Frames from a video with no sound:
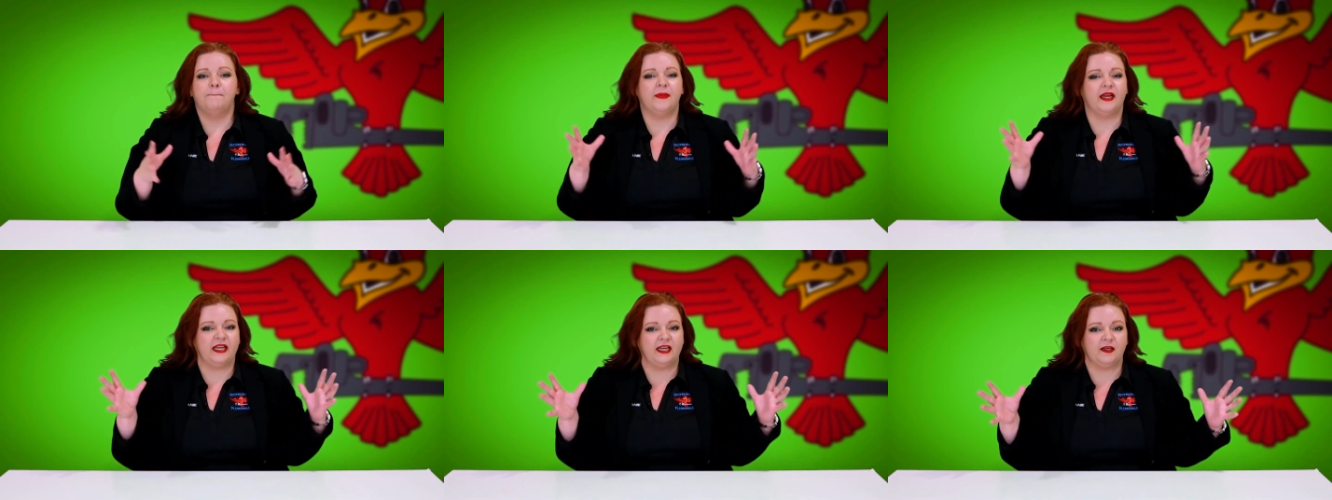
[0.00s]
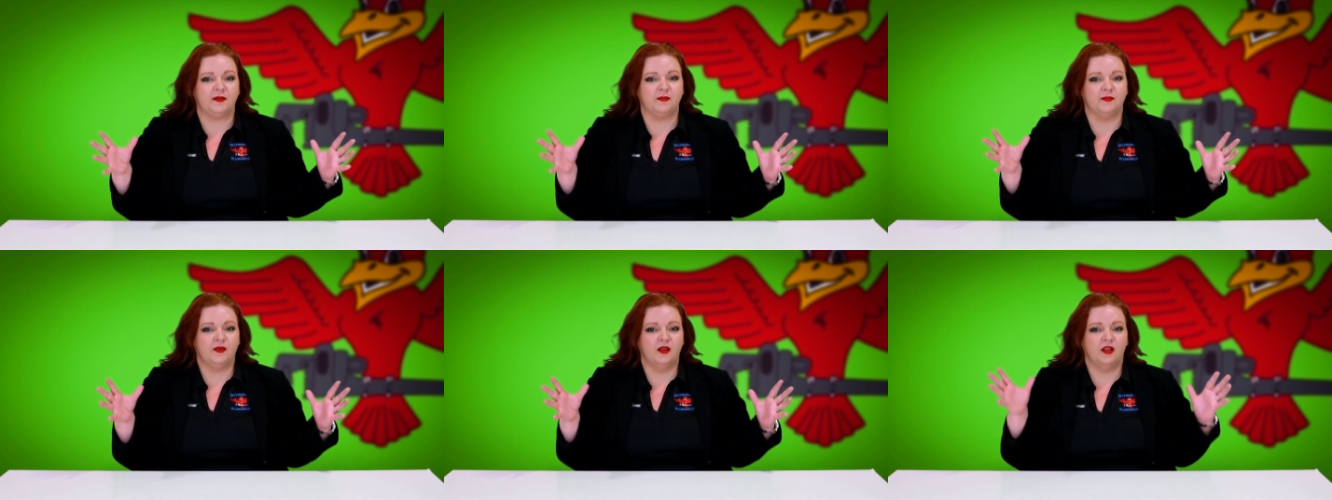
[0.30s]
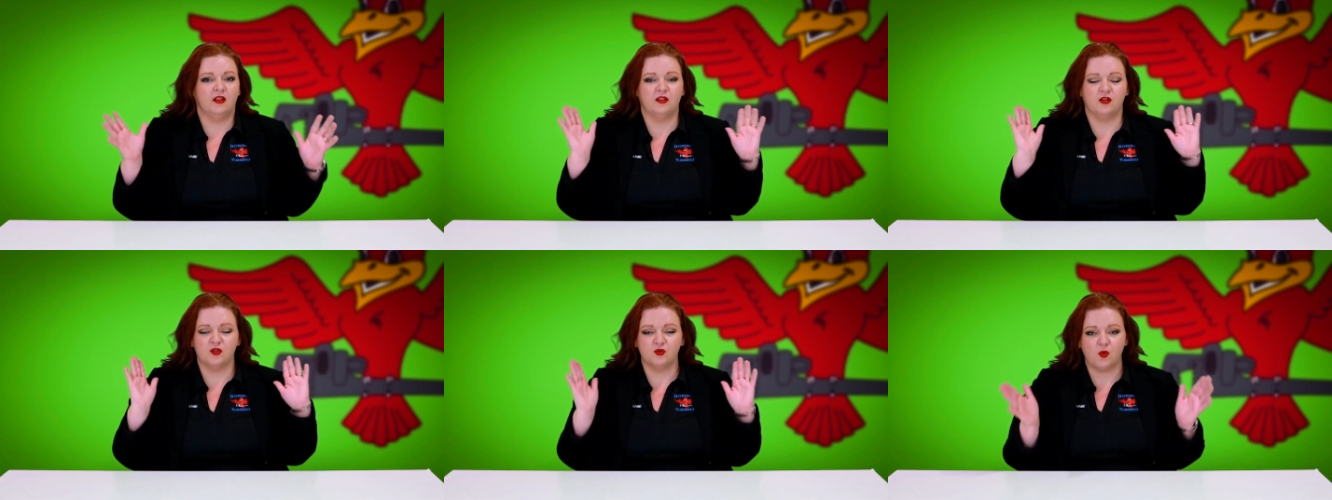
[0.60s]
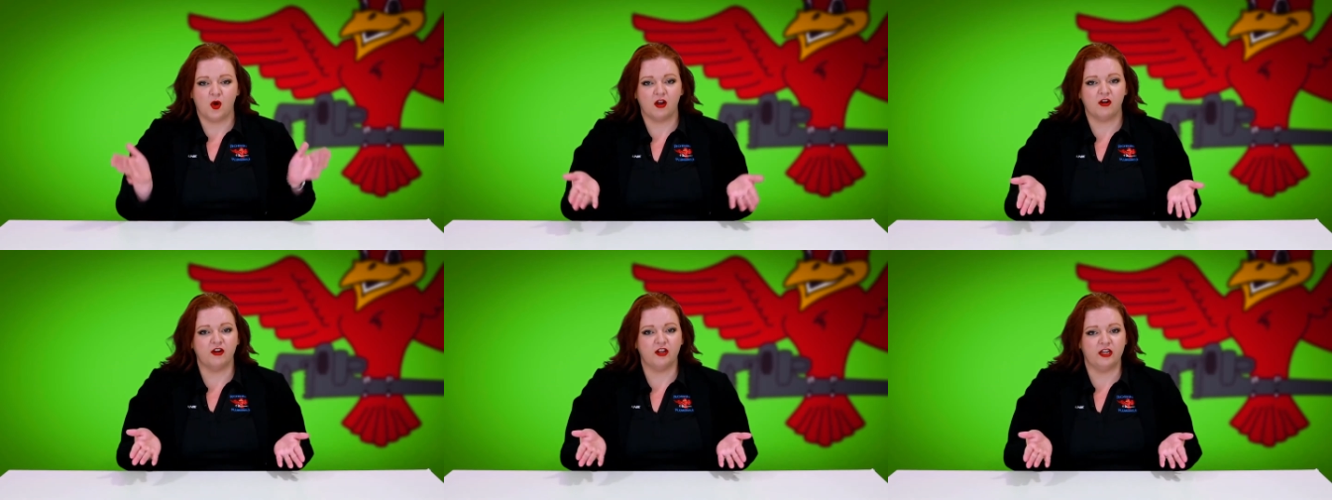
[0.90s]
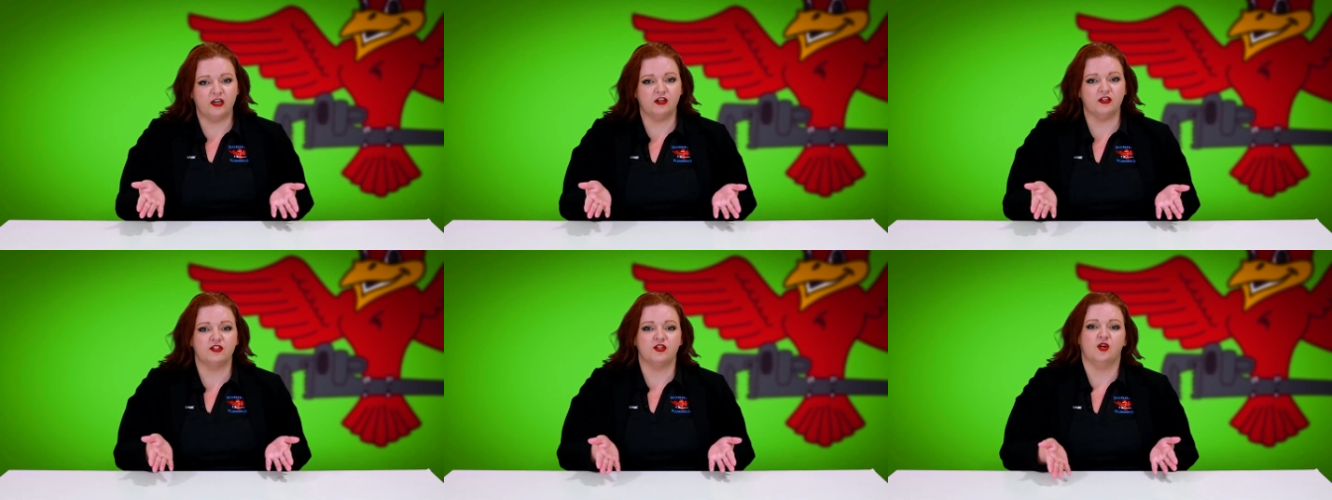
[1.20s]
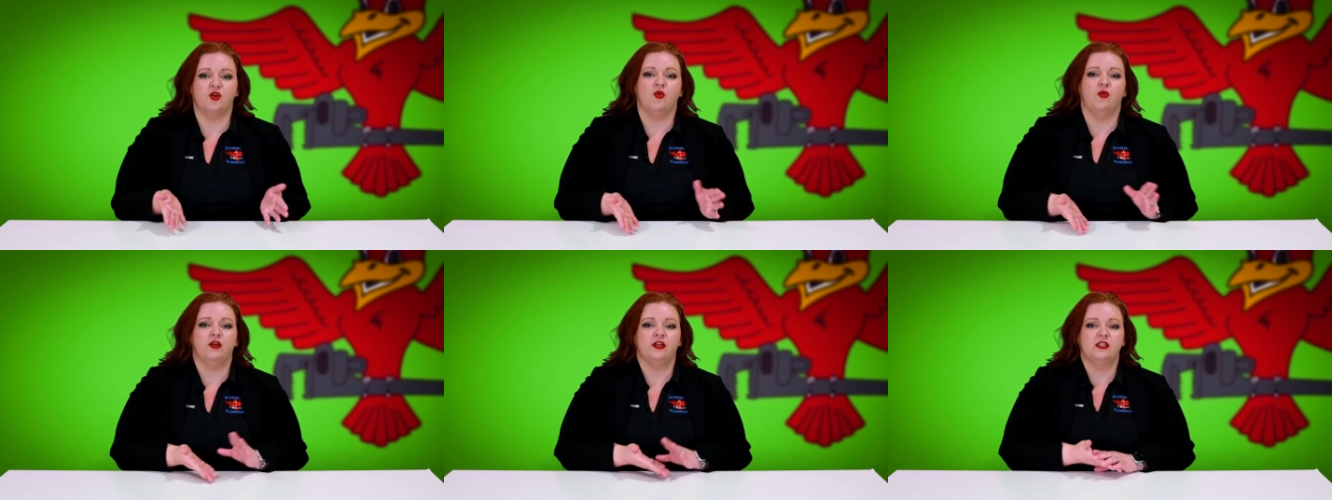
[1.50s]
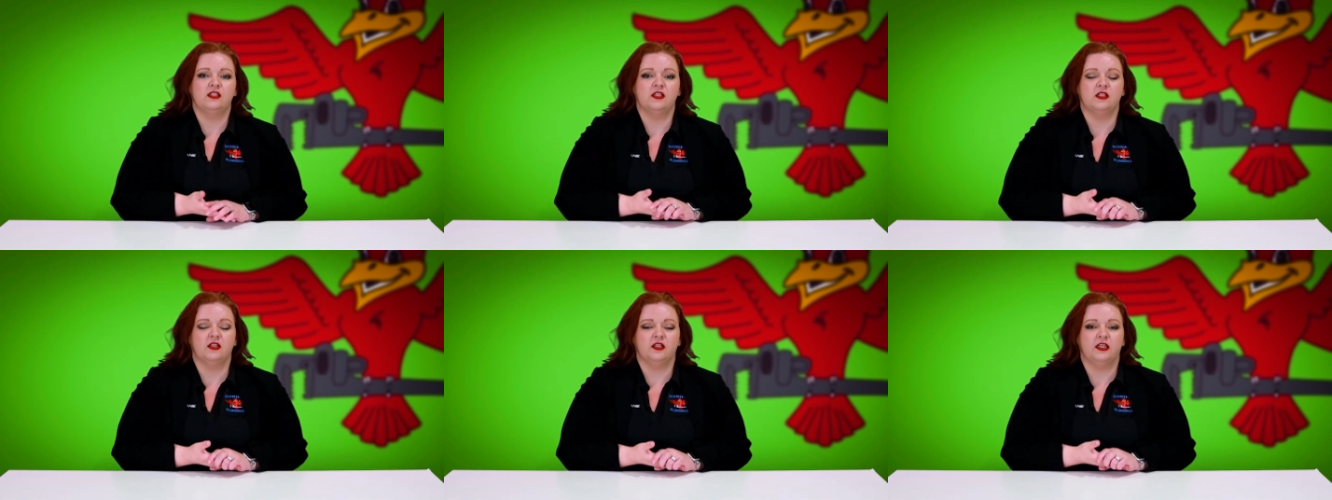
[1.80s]
bam, those water heaters are
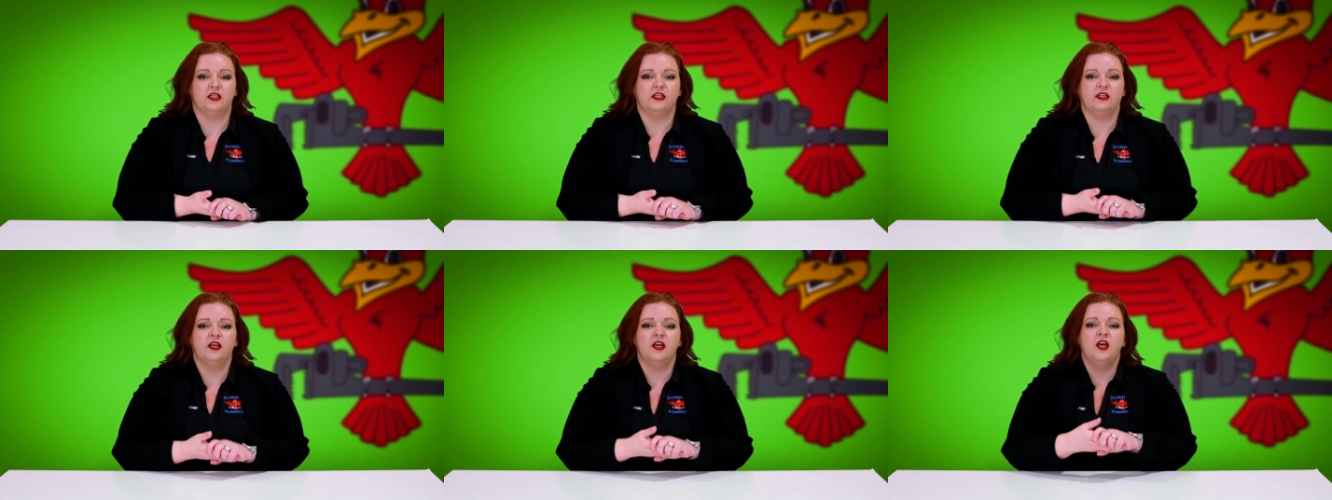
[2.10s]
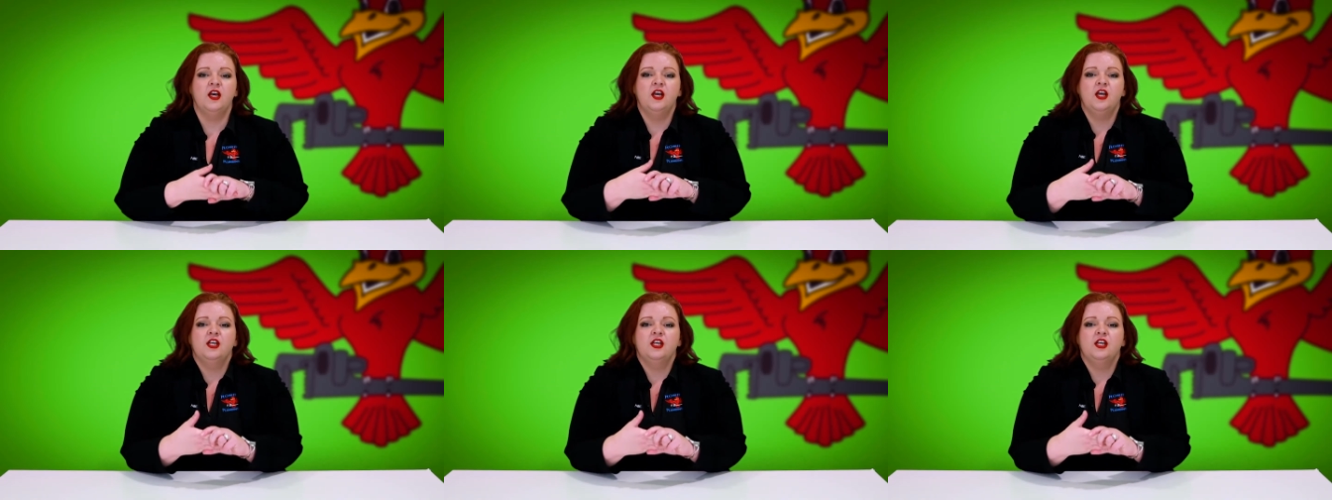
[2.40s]
going to leak,